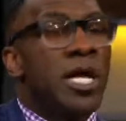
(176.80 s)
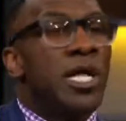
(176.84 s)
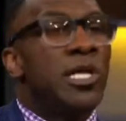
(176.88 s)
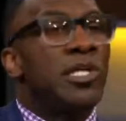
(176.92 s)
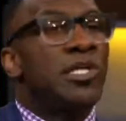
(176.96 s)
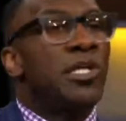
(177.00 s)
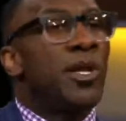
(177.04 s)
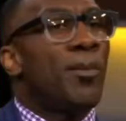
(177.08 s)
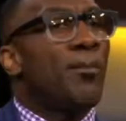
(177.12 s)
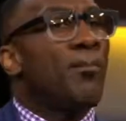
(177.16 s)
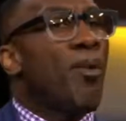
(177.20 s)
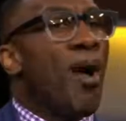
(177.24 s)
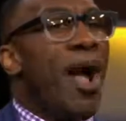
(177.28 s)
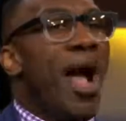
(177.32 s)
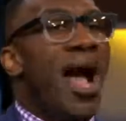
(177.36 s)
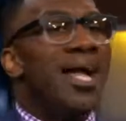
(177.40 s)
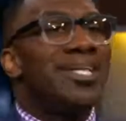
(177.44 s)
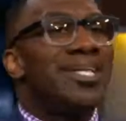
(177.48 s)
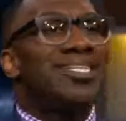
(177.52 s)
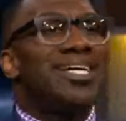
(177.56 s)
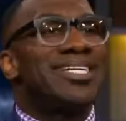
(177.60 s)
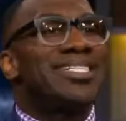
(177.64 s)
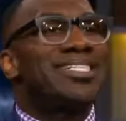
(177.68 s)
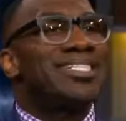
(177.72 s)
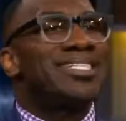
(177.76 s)
LeBron
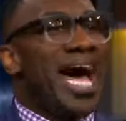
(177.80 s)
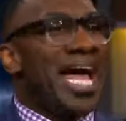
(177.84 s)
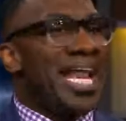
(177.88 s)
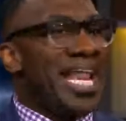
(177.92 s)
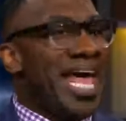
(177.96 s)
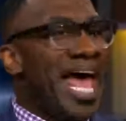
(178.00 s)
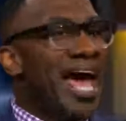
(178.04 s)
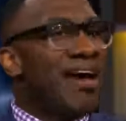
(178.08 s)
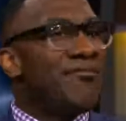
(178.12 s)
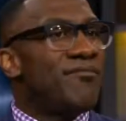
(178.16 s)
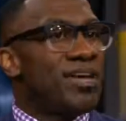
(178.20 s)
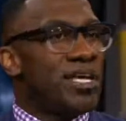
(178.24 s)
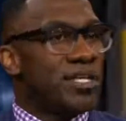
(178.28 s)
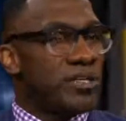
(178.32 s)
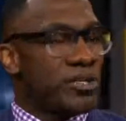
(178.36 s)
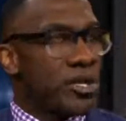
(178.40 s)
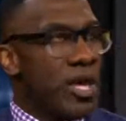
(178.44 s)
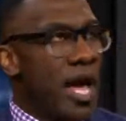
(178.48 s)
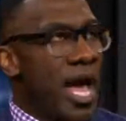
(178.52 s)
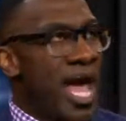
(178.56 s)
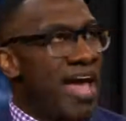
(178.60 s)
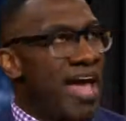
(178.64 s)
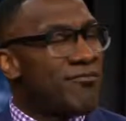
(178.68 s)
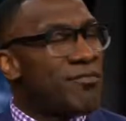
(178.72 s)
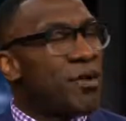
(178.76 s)
does not have
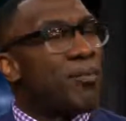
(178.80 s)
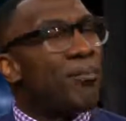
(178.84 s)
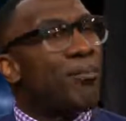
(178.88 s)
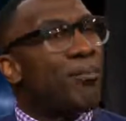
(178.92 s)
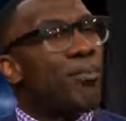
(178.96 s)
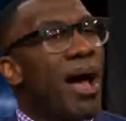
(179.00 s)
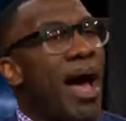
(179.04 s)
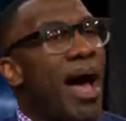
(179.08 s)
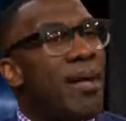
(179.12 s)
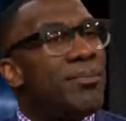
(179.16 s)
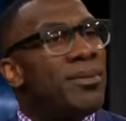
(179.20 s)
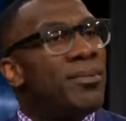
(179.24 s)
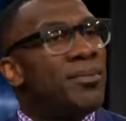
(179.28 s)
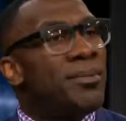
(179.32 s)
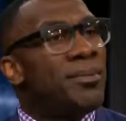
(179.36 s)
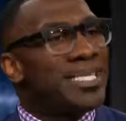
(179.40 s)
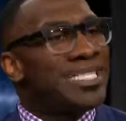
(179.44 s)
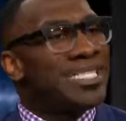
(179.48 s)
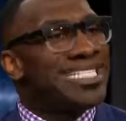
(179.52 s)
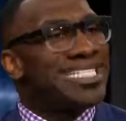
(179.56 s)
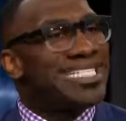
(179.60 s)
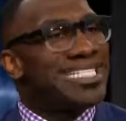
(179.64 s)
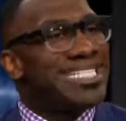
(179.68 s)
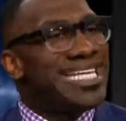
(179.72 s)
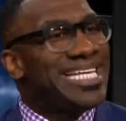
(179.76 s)
a problem
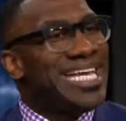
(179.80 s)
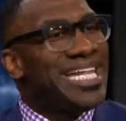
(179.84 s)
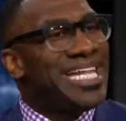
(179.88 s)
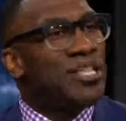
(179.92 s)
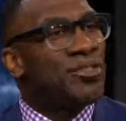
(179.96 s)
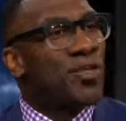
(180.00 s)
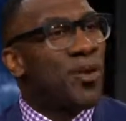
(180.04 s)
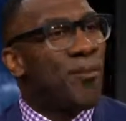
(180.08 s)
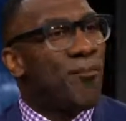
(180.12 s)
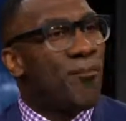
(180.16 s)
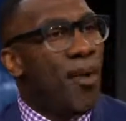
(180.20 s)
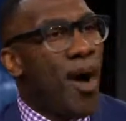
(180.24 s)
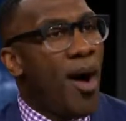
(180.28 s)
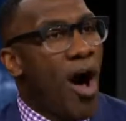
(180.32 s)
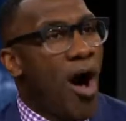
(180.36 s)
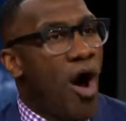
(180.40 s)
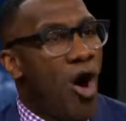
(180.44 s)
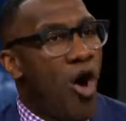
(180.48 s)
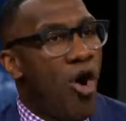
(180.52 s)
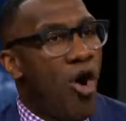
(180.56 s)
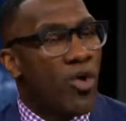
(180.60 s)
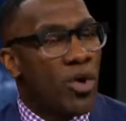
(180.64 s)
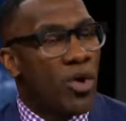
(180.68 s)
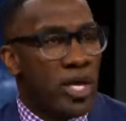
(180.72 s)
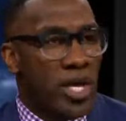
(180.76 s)
conceding the
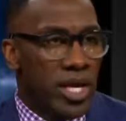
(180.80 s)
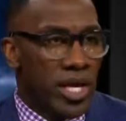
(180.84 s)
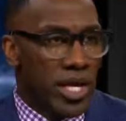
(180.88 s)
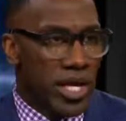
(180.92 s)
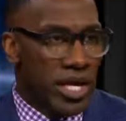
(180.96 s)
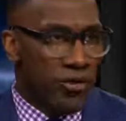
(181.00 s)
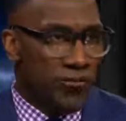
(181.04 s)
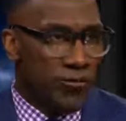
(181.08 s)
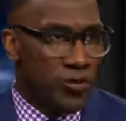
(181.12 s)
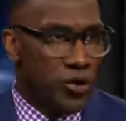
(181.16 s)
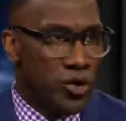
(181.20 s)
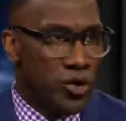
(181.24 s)
ball if you know